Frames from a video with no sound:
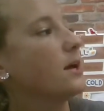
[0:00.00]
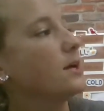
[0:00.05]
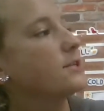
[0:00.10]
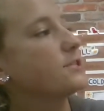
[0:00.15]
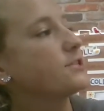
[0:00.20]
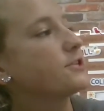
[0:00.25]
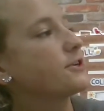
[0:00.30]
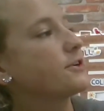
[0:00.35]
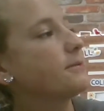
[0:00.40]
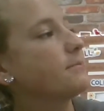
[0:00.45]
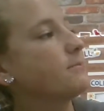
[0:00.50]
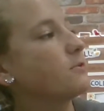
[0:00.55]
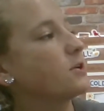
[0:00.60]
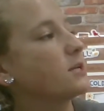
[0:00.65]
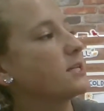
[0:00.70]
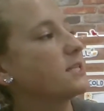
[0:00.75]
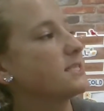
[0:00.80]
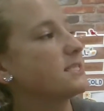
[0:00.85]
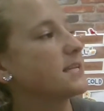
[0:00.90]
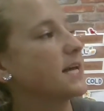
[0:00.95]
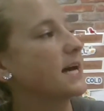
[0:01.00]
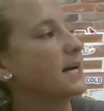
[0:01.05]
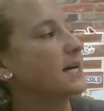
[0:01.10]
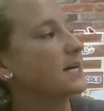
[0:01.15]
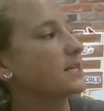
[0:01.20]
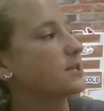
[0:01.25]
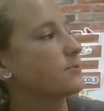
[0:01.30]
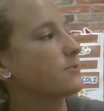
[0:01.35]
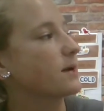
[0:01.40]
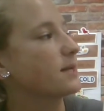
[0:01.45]
During morning snack
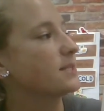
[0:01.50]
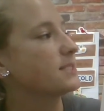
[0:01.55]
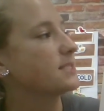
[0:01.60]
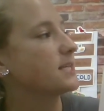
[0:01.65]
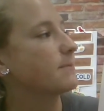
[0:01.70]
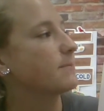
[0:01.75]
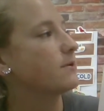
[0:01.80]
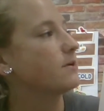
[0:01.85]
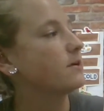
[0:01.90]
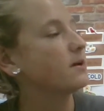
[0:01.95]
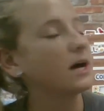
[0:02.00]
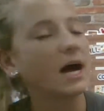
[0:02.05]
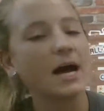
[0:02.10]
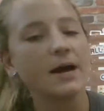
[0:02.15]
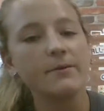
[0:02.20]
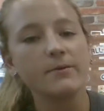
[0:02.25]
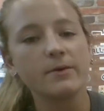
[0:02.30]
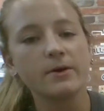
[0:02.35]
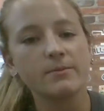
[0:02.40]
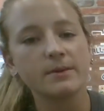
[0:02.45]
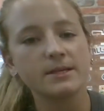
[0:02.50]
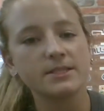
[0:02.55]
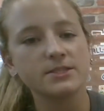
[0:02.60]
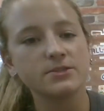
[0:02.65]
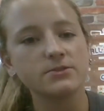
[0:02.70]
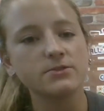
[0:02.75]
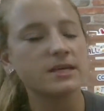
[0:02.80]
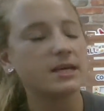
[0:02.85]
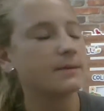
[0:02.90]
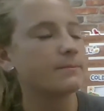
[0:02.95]
at the red table, I wear my
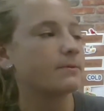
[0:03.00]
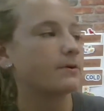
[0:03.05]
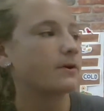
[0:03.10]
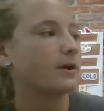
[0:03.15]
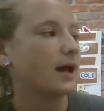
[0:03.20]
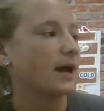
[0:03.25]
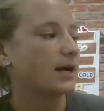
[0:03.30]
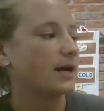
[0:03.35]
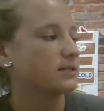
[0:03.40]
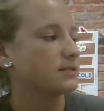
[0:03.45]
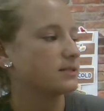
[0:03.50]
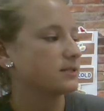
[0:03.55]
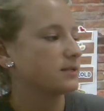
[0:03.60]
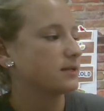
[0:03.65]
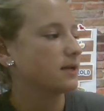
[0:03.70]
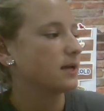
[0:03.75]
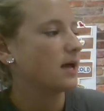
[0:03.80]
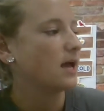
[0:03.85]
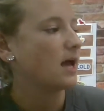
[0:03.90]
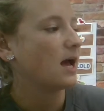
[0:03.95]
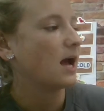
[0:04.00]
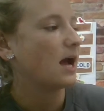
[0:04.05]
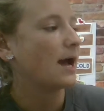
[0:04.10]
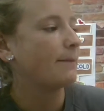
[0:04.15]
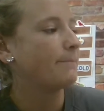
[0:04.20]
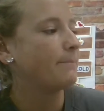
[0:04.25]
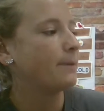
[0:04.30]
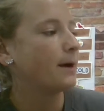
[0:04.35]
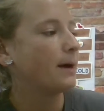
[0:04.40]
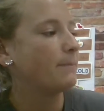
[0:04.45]
zookeeper hat. I
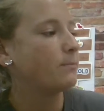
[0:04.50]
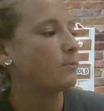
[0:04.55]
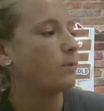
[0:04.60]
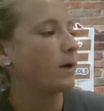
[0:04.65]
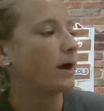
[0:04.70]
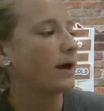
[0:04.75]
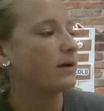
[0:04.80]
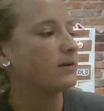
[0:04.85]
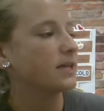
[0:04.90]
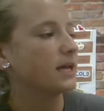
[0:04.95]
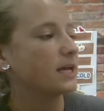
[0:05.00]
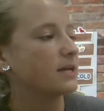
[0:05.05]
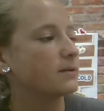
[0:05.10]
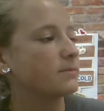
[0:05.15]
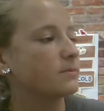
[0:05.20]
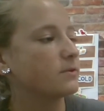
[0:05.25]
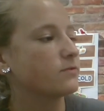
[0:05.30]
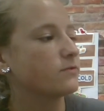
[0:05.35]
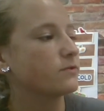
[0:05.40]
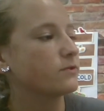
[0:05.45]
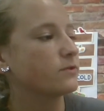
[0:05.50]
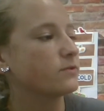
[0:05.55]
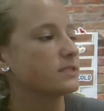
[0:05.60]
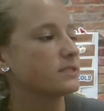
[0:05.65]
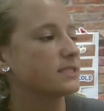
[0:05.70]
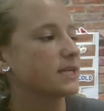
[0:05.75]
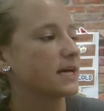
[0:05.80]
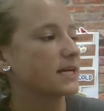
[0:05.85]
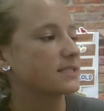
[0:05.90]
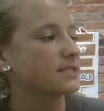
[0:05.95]
pop wild animal fruit
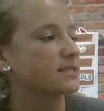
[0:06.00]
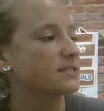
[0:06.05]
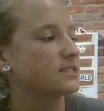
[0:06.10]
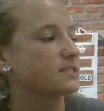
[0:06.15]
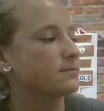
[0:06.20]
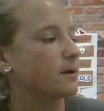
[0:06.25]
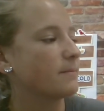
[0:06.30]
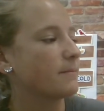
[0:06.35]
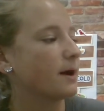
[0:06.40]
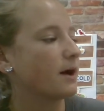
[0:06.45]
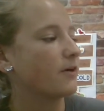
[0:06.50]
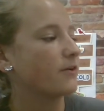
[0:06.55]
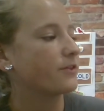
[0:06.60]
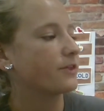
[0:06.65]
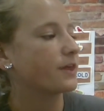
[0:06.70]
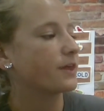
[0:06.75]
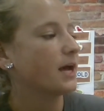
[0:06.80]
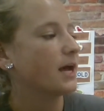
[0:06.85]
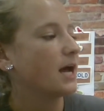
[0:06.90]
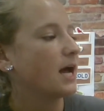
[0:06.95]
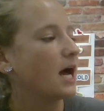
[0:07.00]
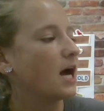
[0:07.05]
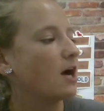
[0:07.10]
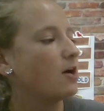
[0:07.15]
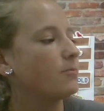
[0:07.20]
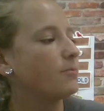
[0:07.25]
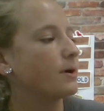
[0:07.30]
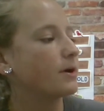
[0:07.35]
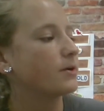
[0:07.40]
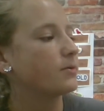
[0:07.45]
snacks into my mouth. How
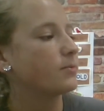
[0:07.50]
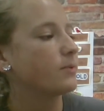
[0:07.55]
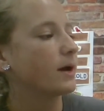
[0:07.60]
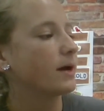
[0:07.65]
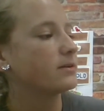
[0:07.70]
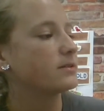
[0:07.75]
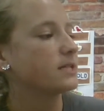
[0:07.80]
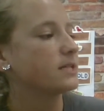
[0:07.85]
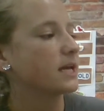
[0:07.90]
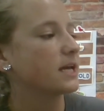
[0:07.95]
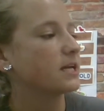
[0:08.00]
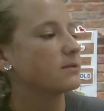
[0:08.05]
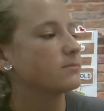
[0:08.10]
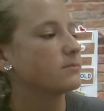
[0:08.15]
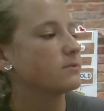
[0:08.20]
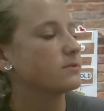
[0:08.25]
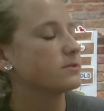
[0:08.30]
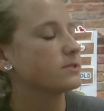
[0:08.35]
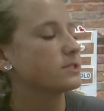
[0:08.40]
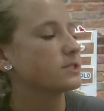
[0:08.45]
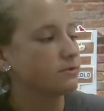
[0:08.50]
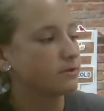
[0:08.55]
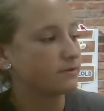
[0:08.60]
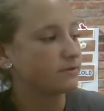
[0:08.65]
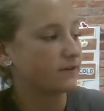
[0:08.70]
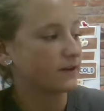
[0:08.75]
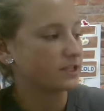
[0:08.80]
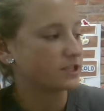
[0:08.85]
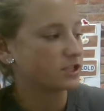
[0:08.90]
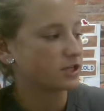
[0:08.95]
about a wild animal zoo
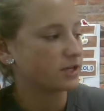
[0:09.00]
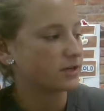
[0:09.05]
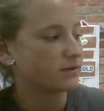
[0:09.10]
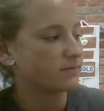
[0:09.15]
adventure?